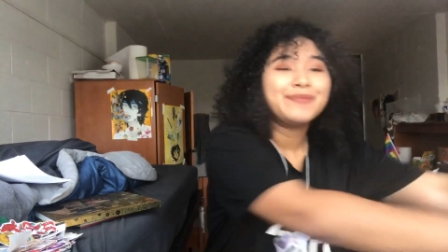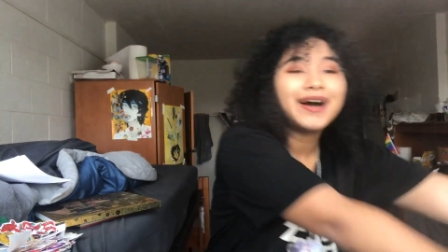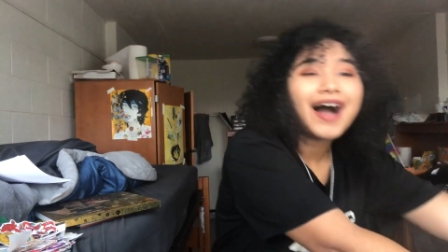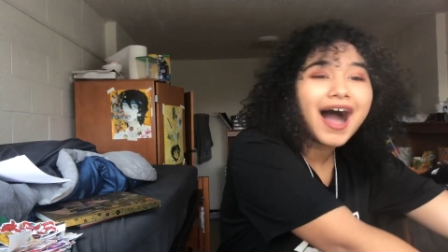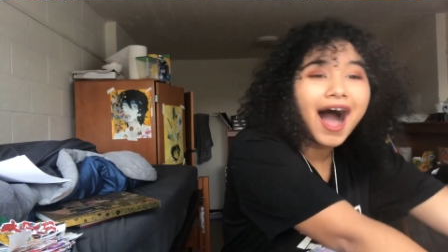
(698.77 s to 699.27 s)

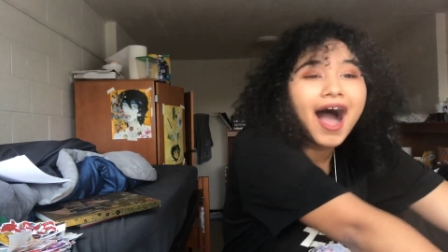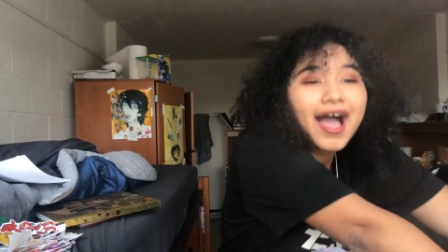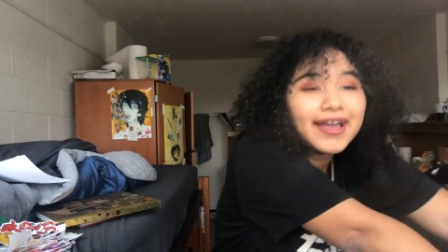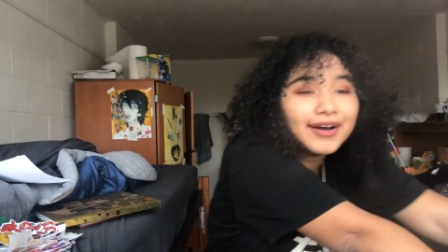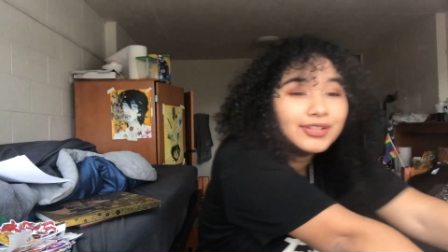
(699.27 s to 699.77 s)
But
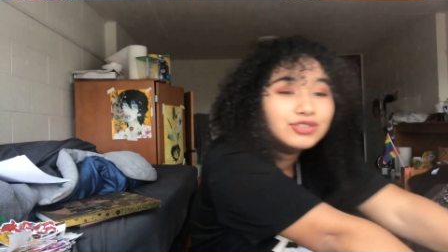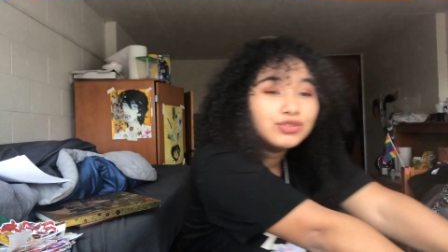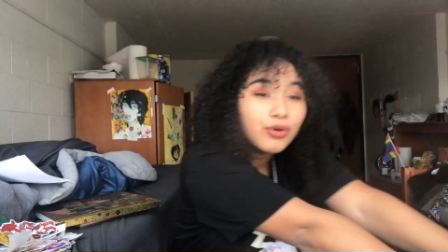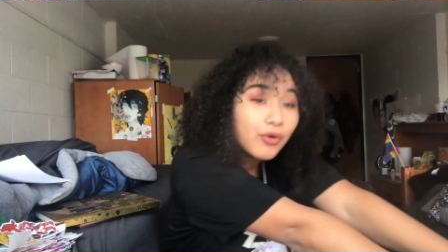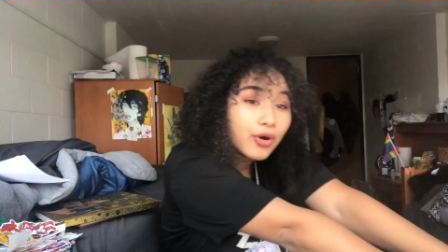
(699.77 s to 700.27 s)
I
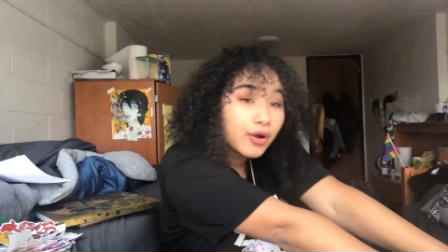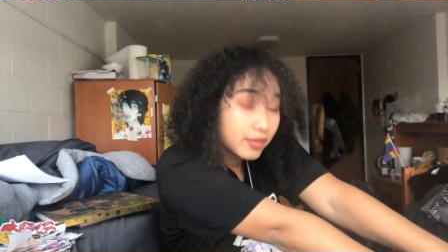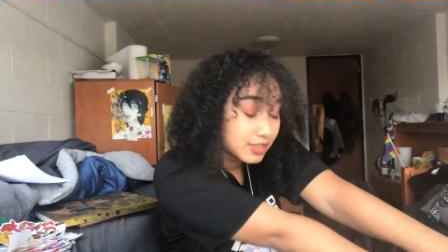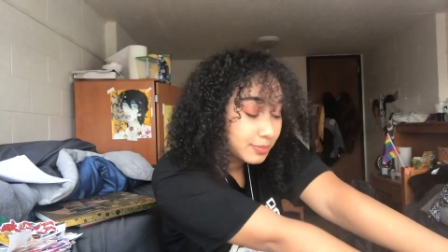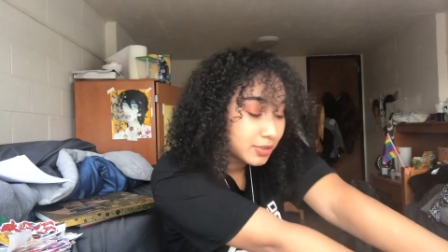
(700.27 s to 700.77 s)
adore
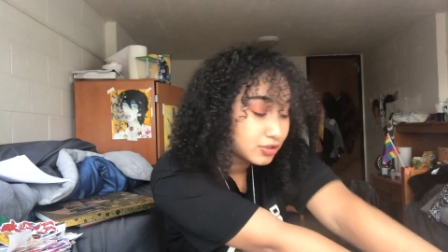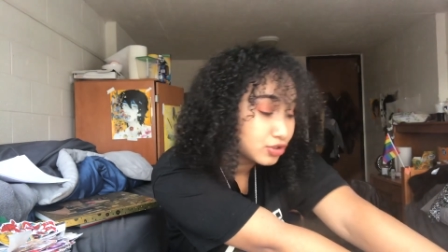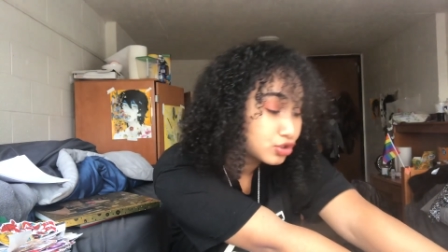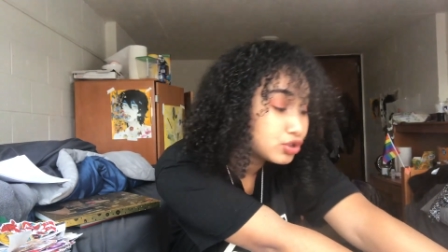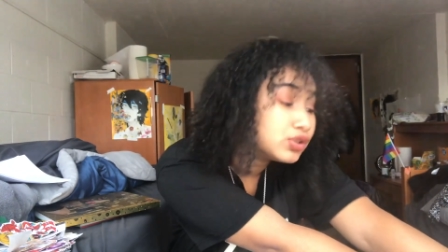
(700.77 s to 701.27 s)
this
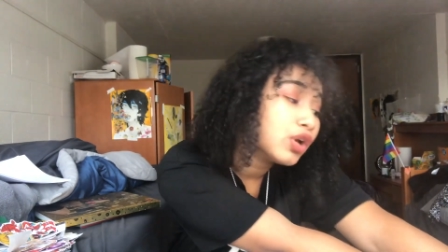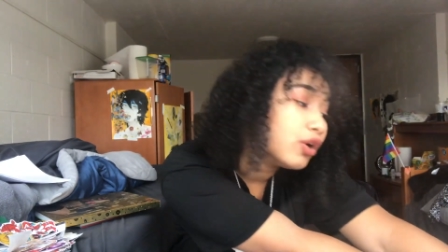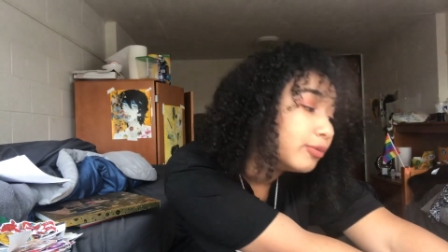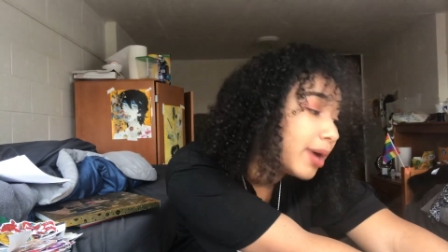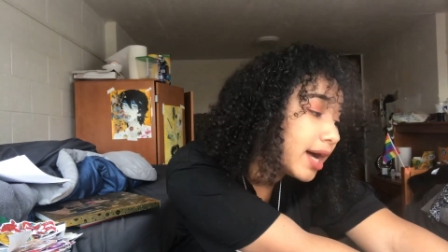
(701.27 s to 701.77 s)
printer
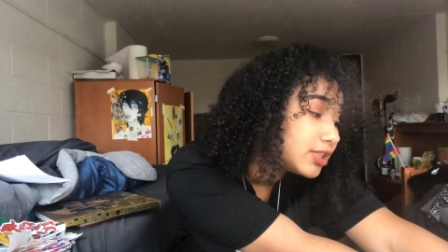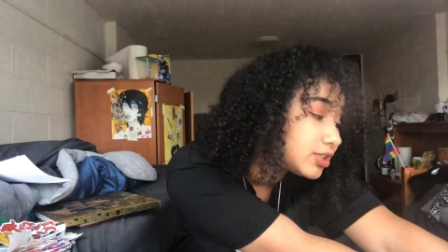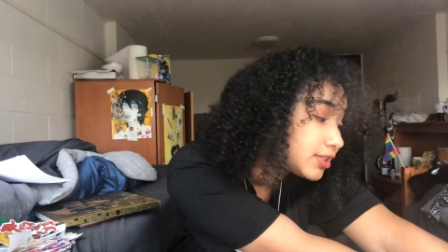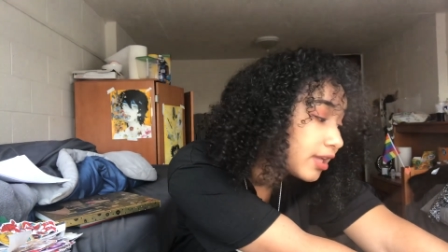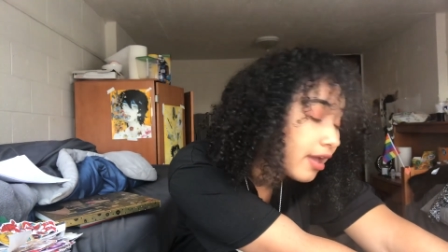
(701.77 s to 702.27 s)
so
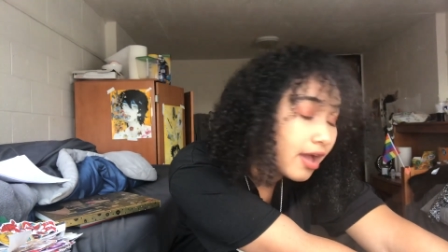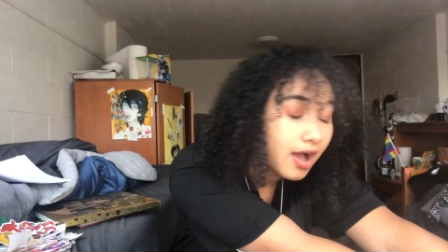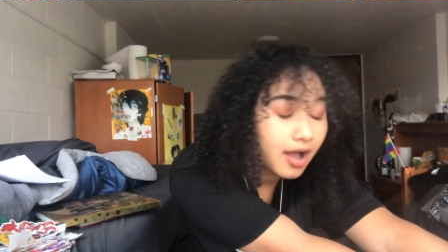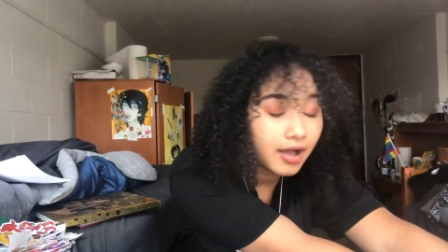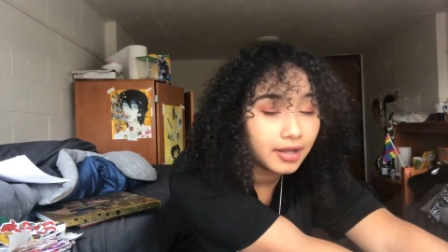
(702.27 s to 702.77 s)
much.
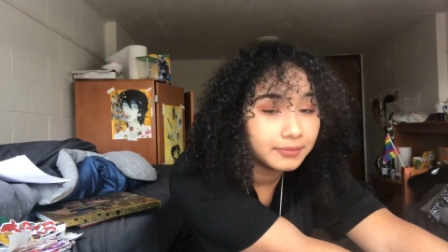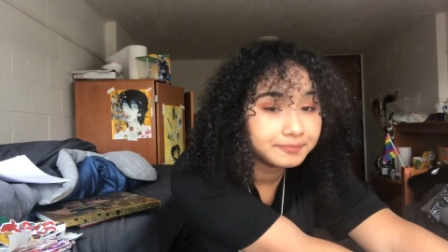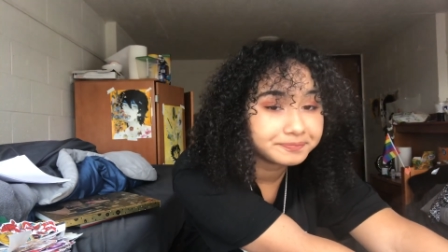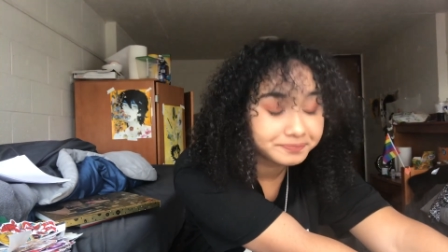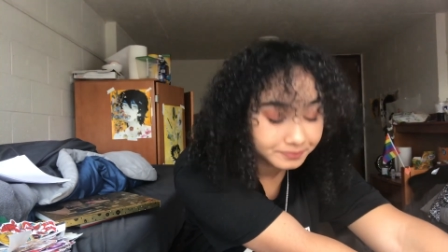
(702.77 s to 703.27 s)

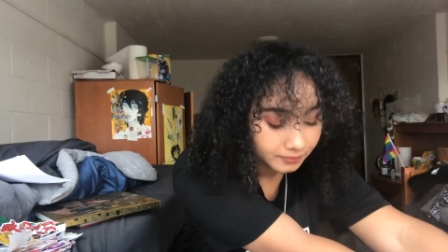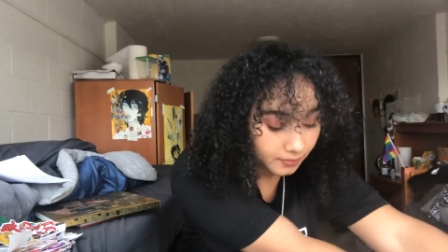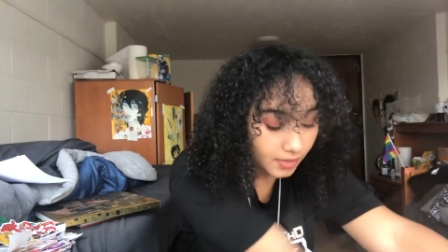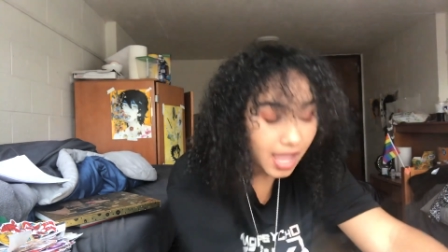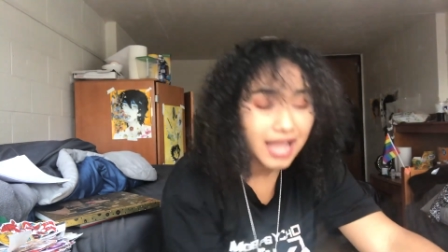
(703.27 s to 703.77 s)
I
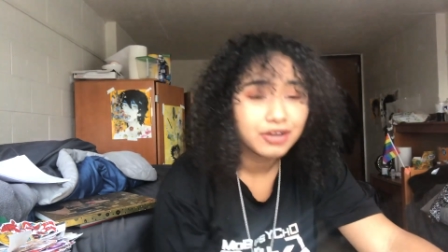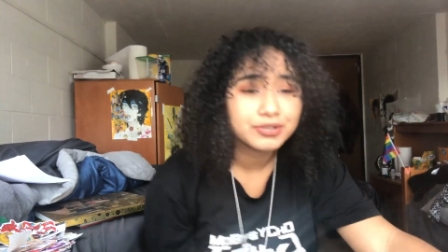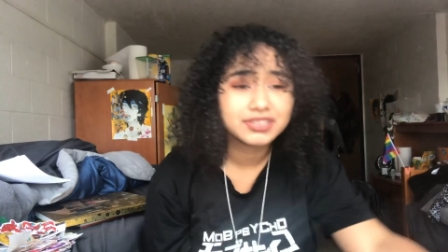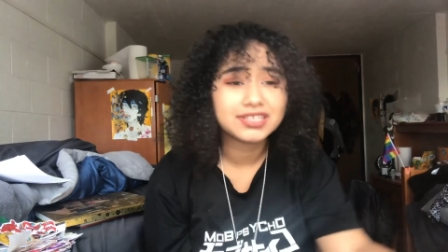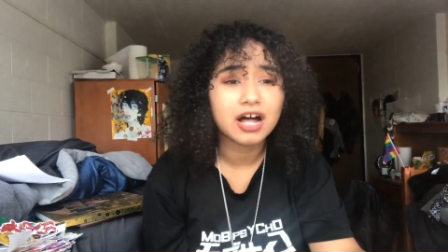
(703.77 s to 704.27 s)

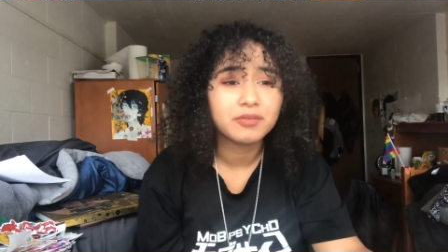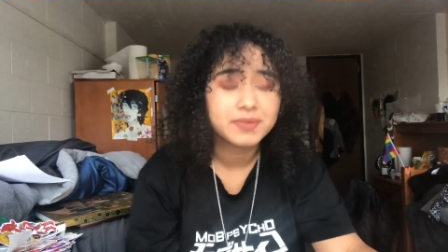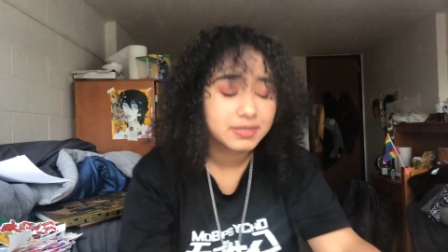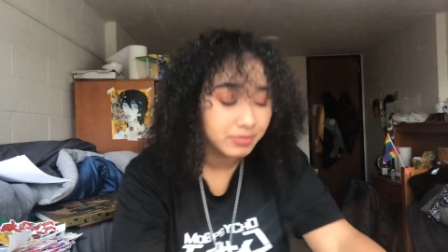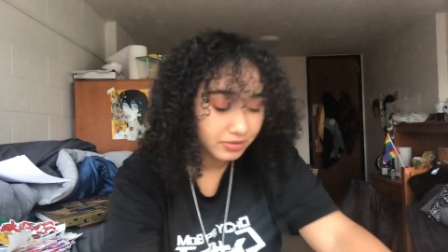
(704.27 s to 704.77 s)
always tell
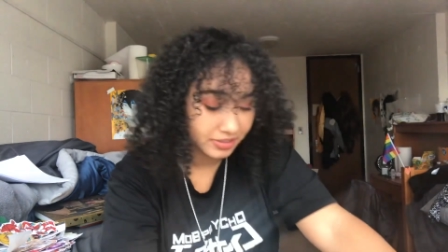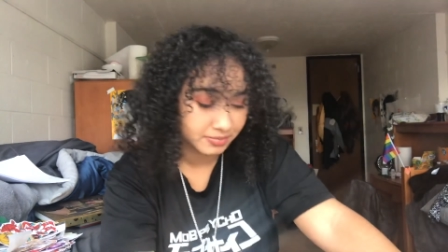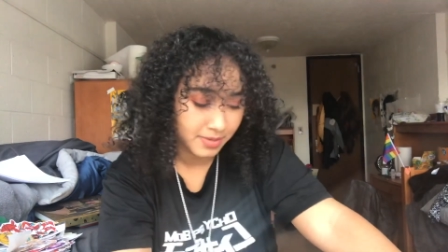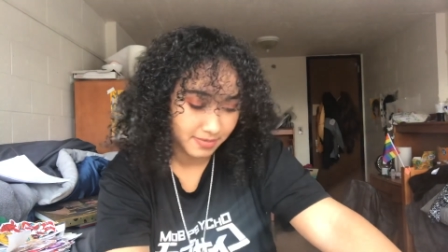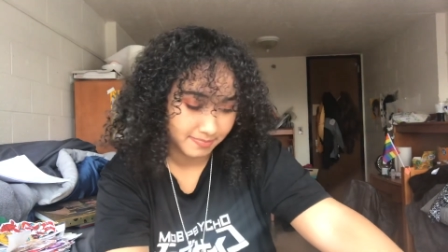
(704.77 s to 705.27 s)
people
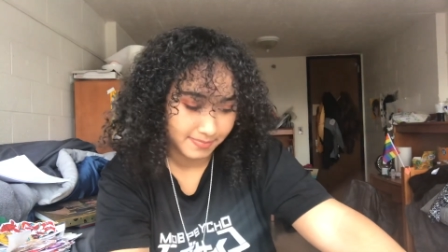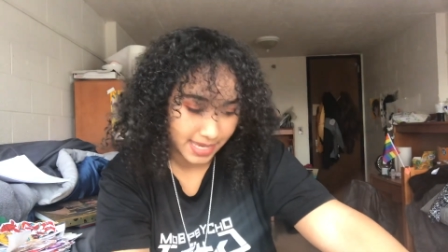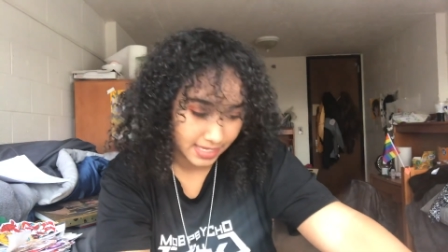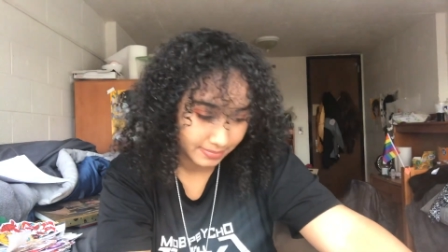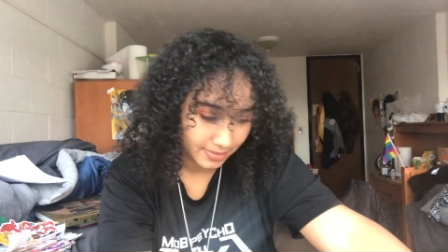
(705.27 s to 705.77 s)
it's my
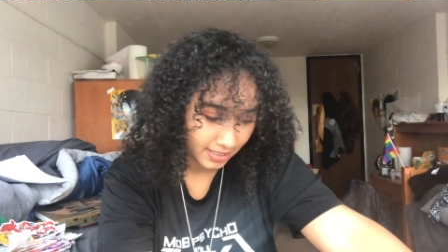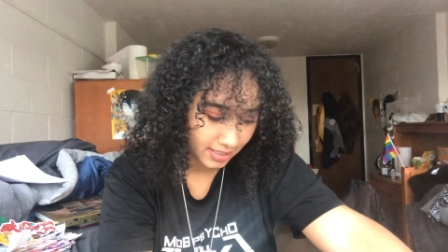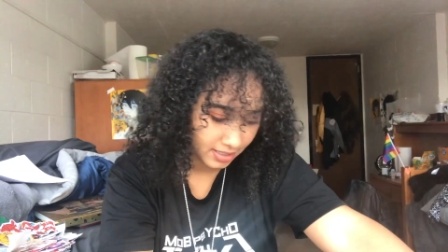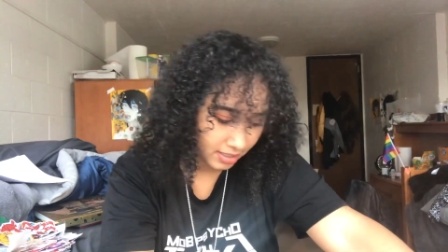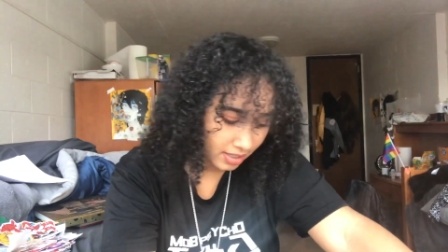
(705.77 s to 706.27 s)

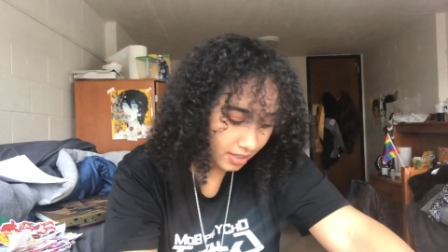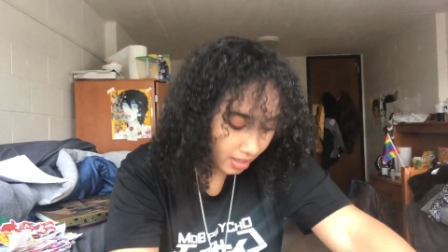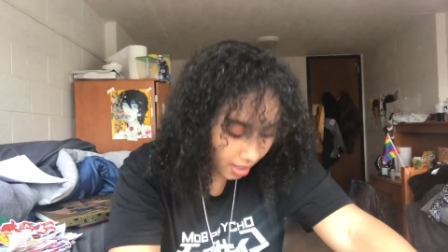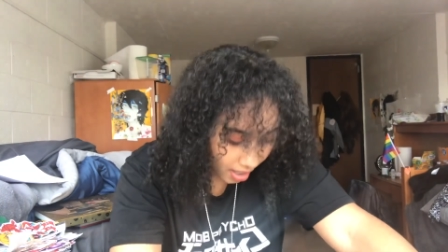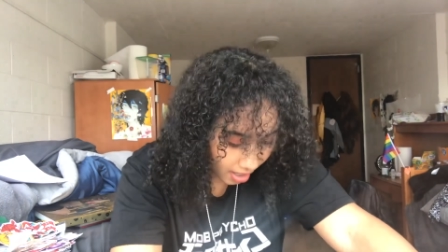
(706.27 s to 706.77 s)
baby.
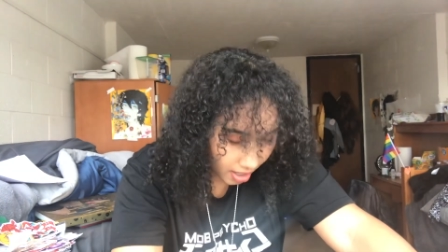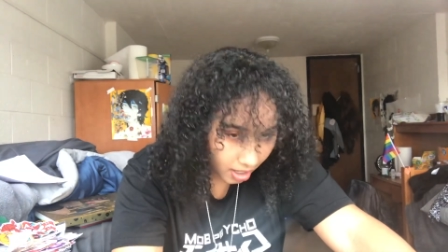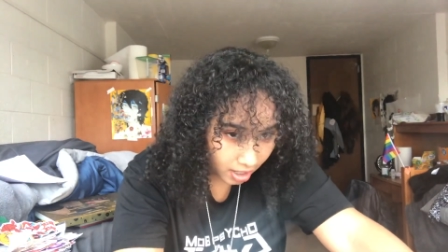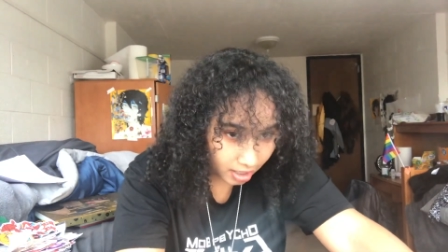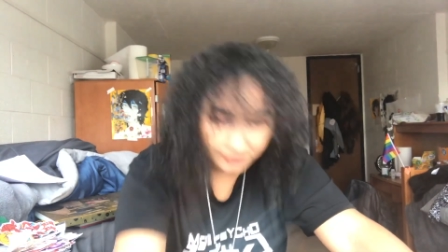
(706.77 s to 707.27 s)

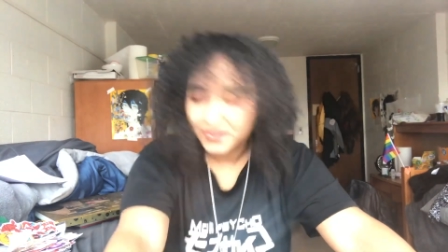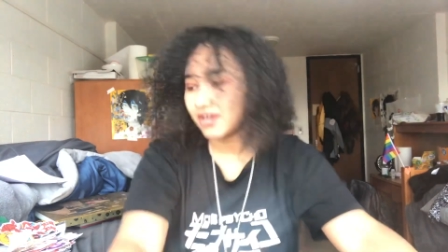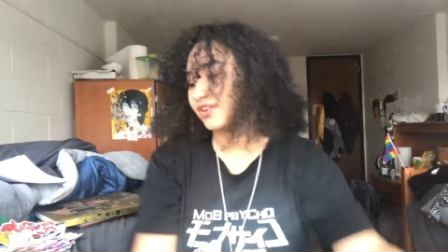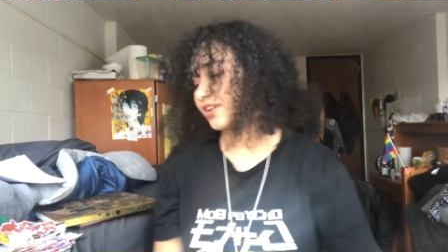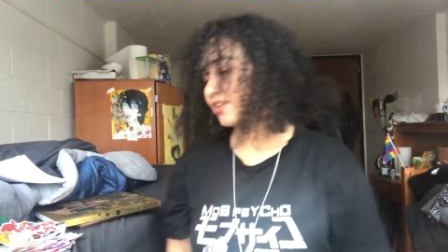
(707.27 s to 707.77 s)

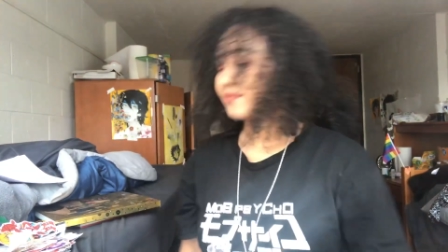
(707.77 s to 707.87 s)
That hurt.